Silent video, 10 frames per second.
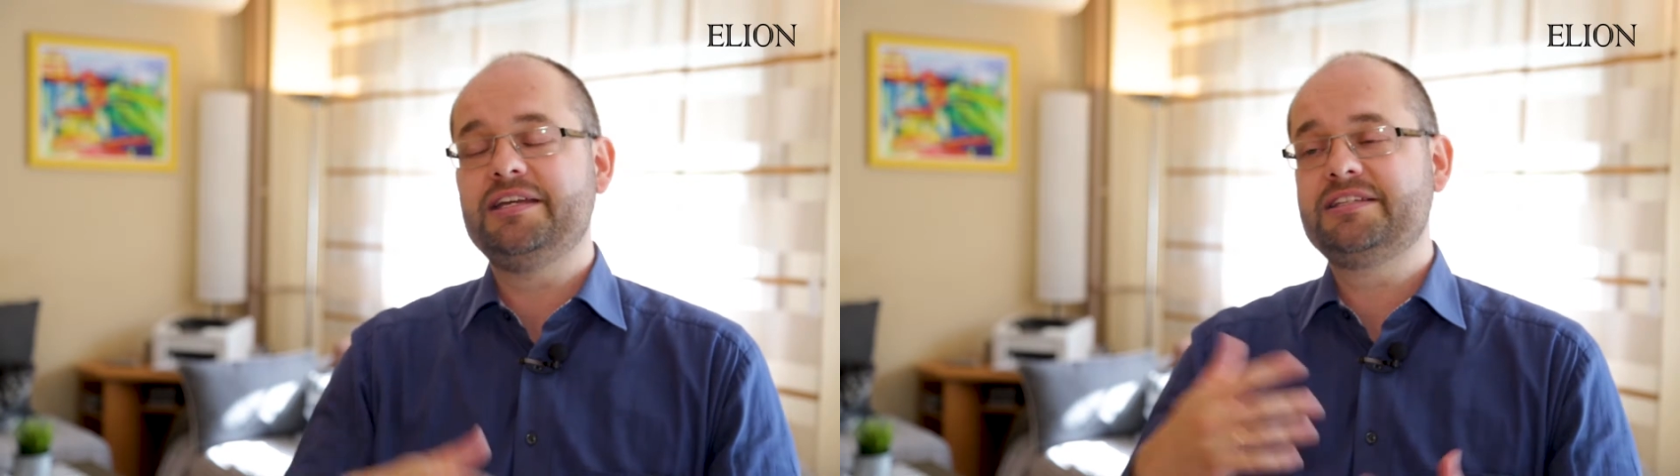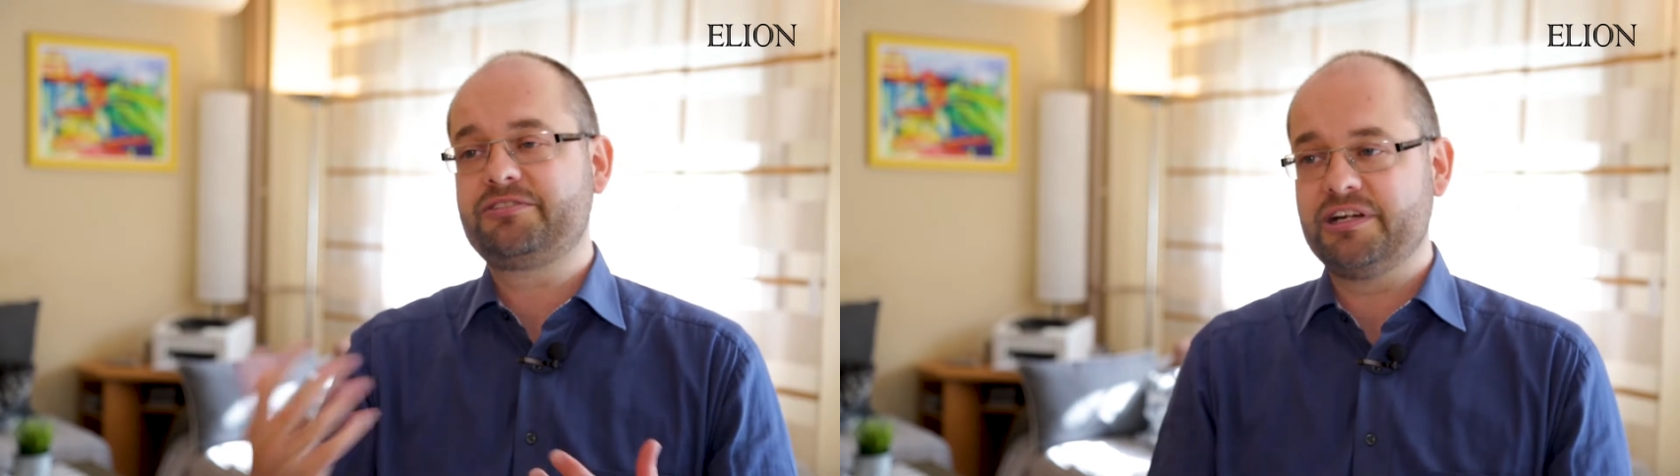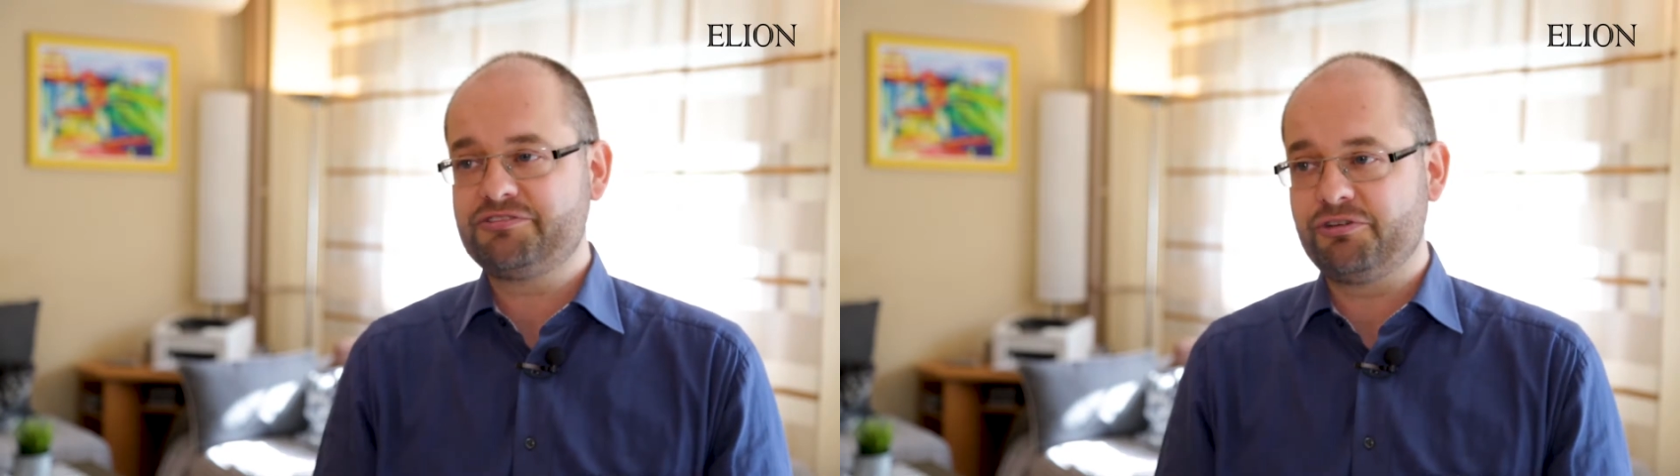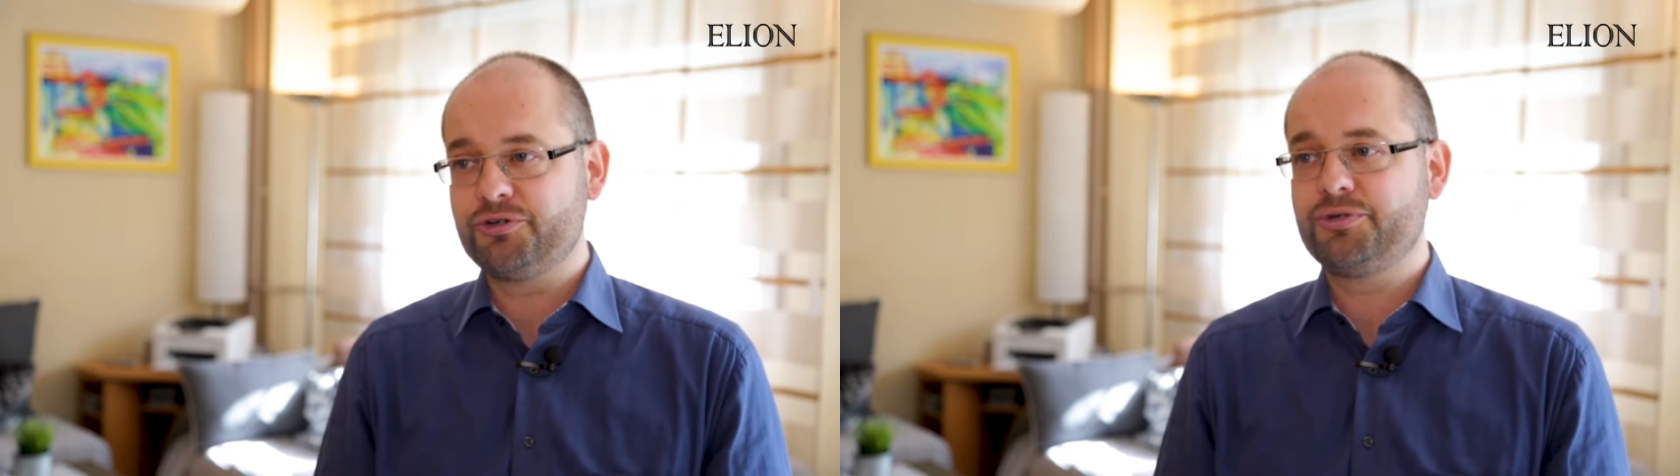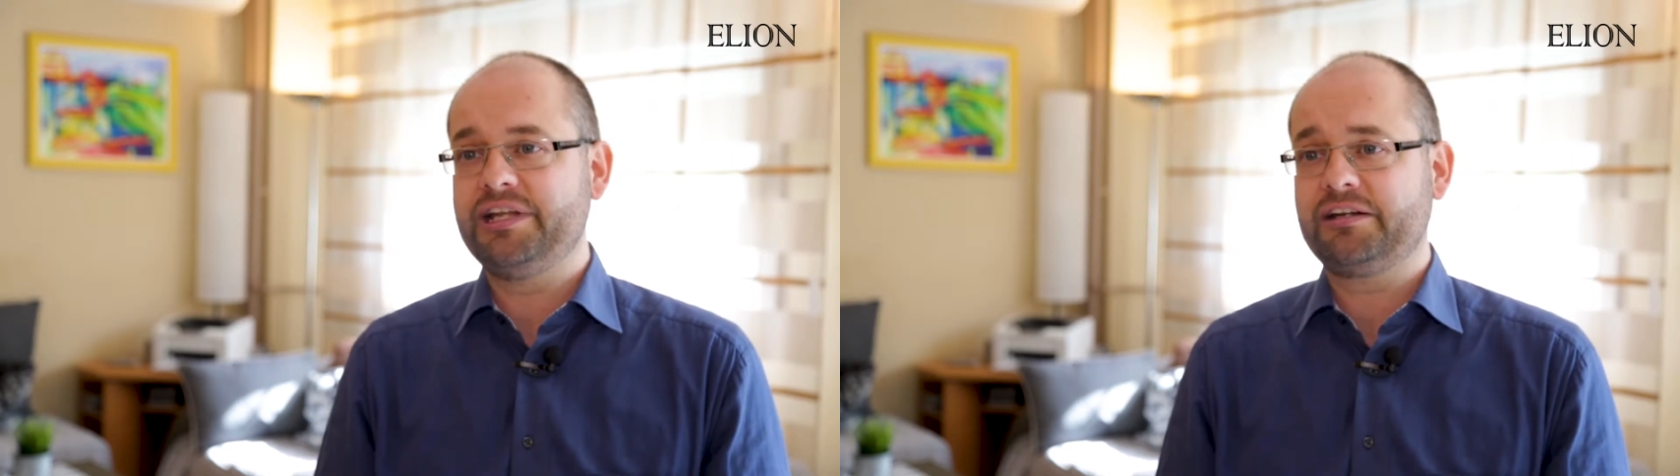is
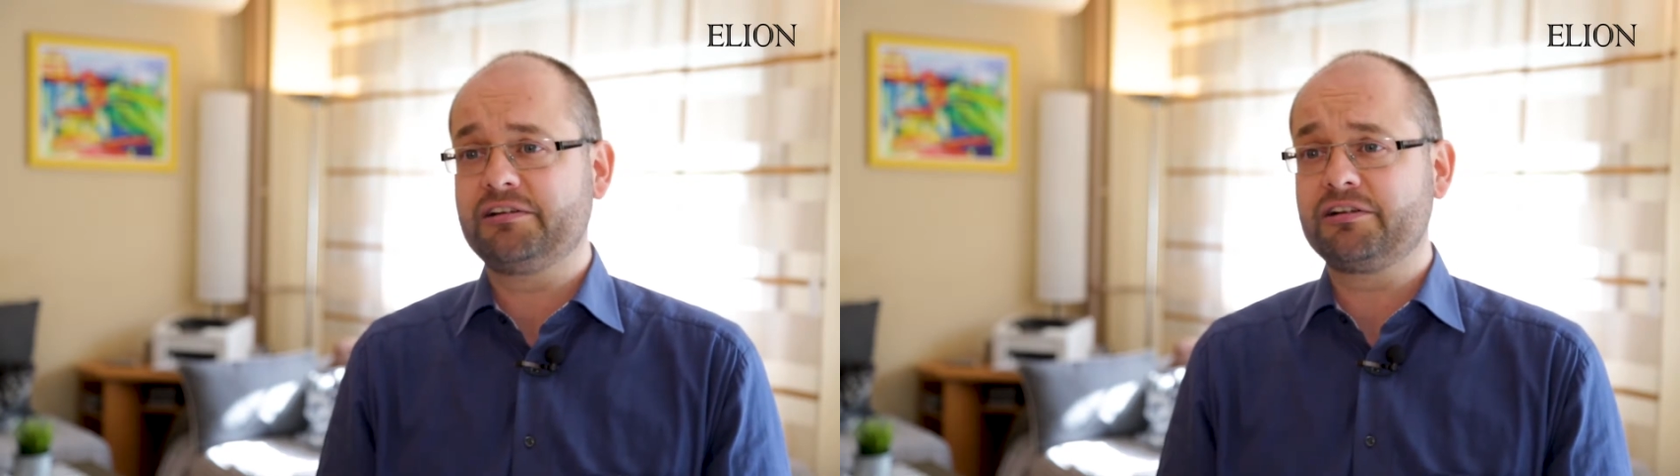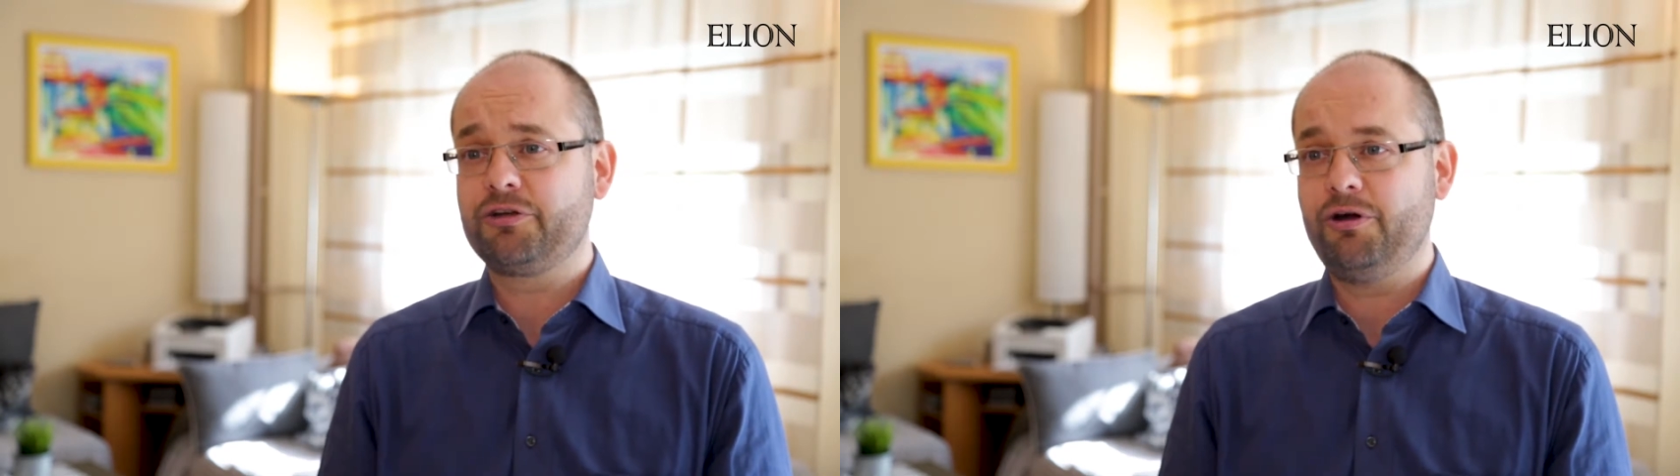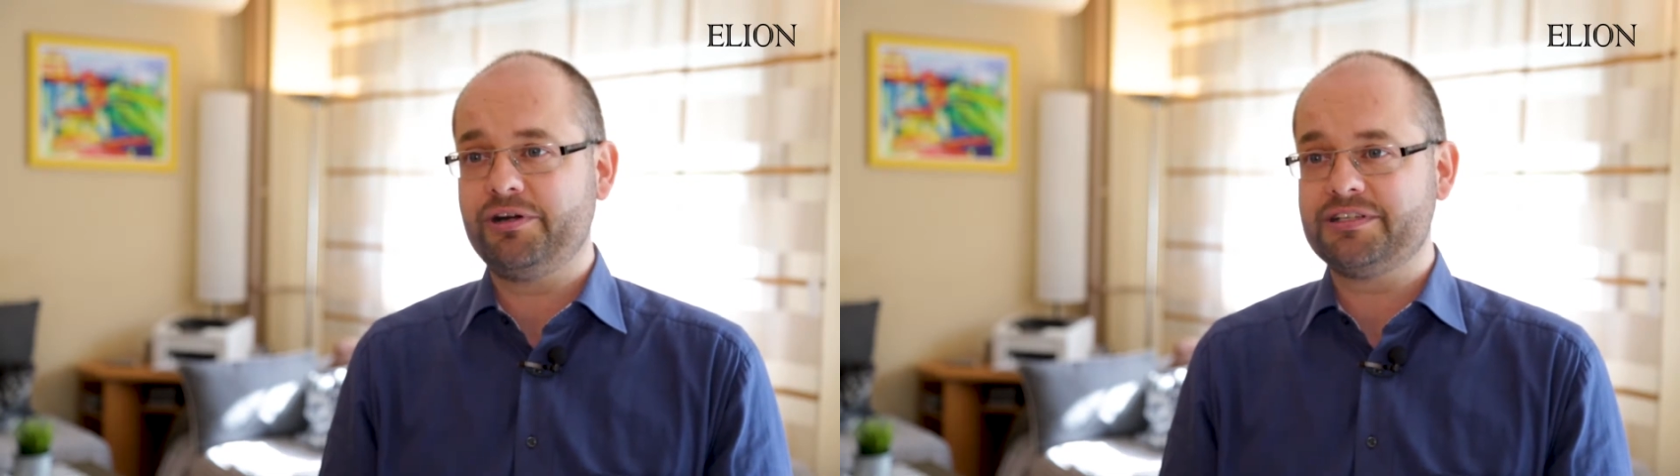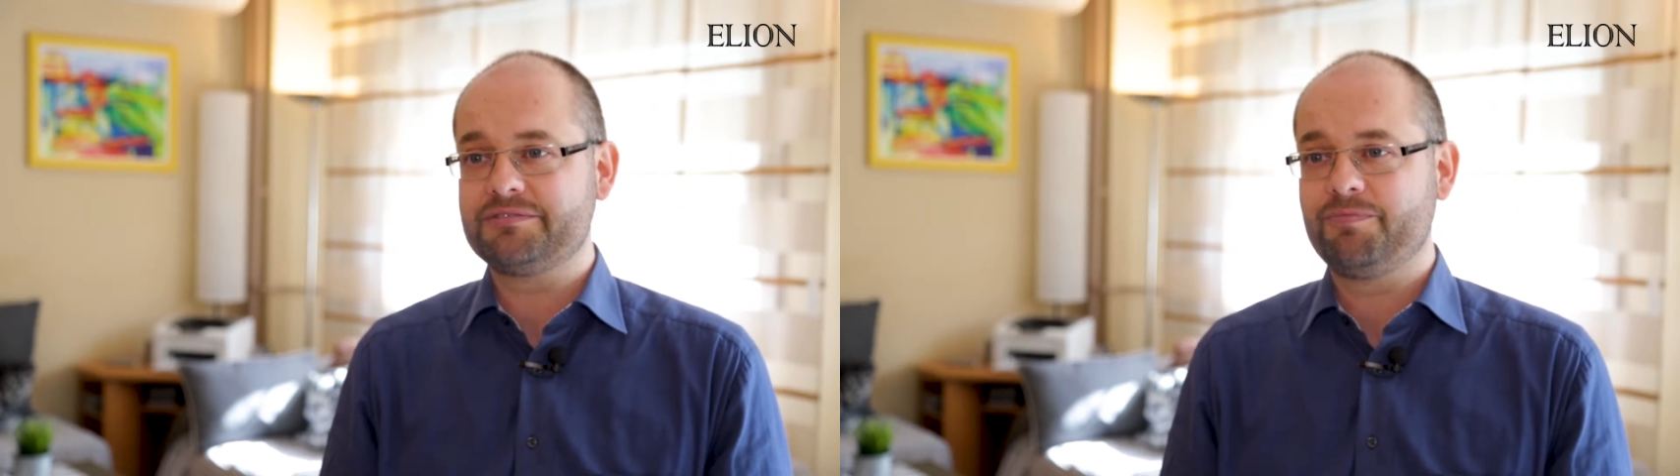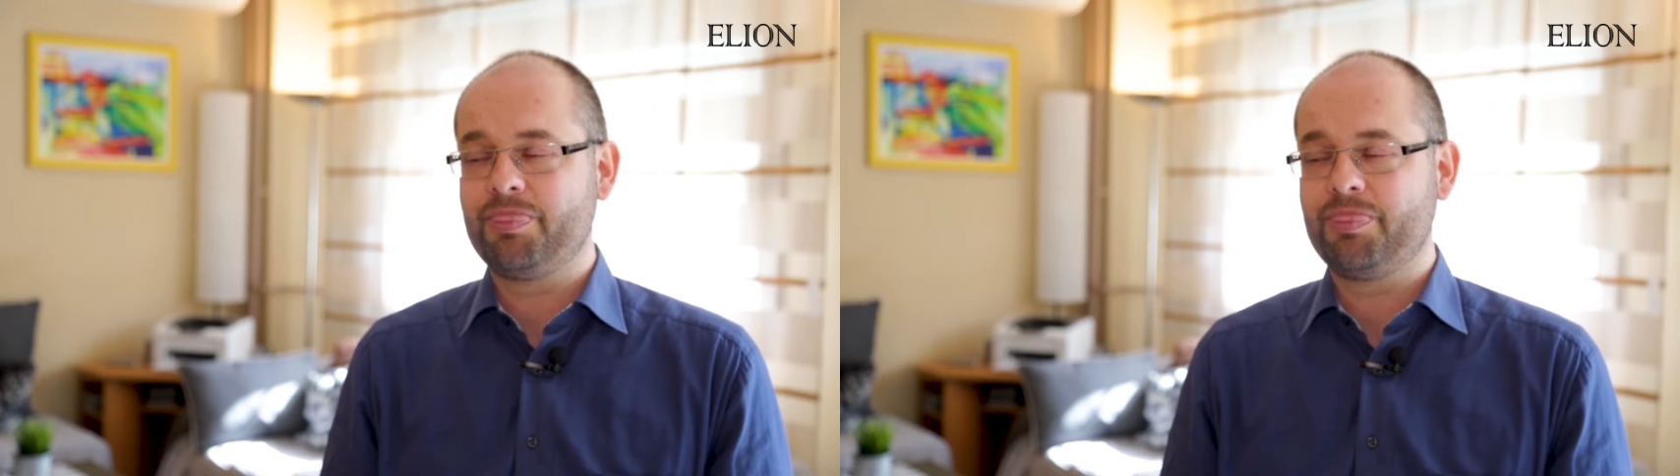transferred to electrical current.